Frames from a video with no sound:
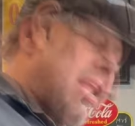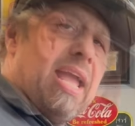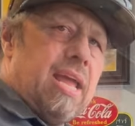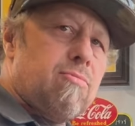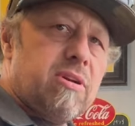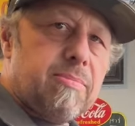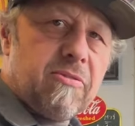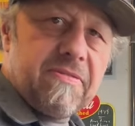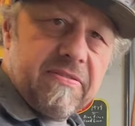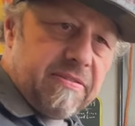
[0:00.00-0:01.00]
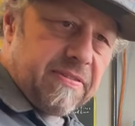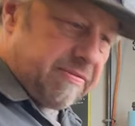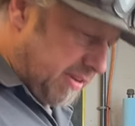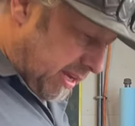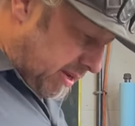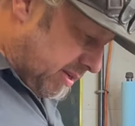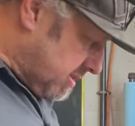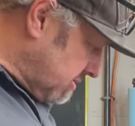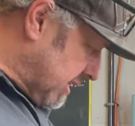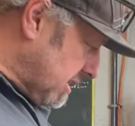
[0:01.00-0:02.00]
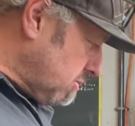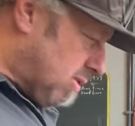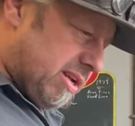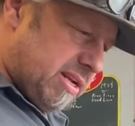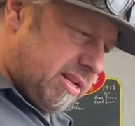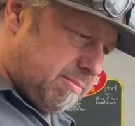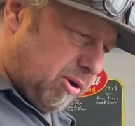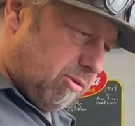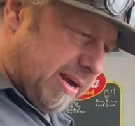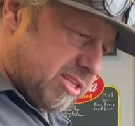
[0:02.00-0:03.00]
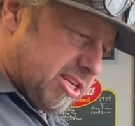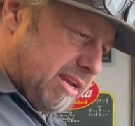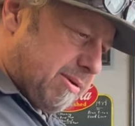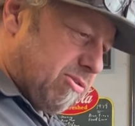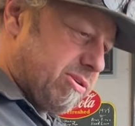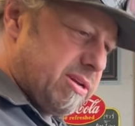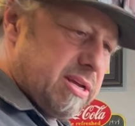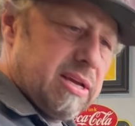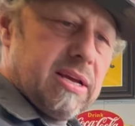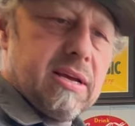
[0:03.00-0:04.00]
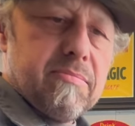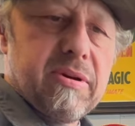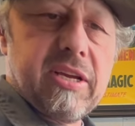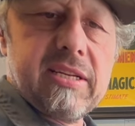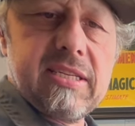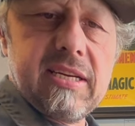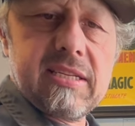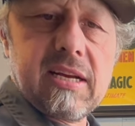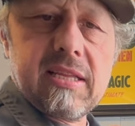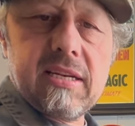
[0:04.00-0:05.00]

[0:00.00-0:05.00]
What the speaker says: And we're at about 50-50. So I got the one, the bulb actually came out, but you can see it's got the